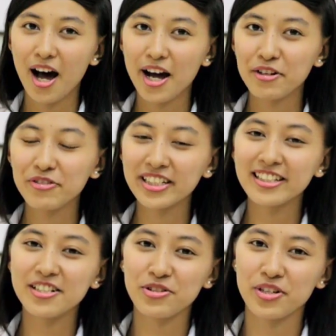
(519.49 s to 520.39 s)
I
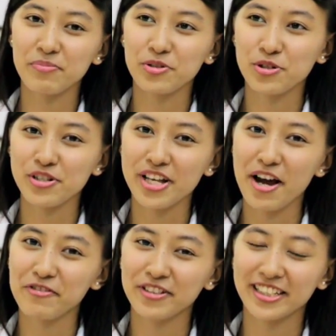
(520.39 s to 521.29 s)
read the scriptures
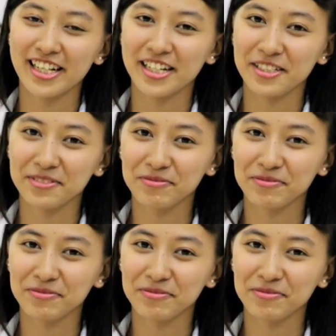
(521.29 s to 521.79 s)
every day.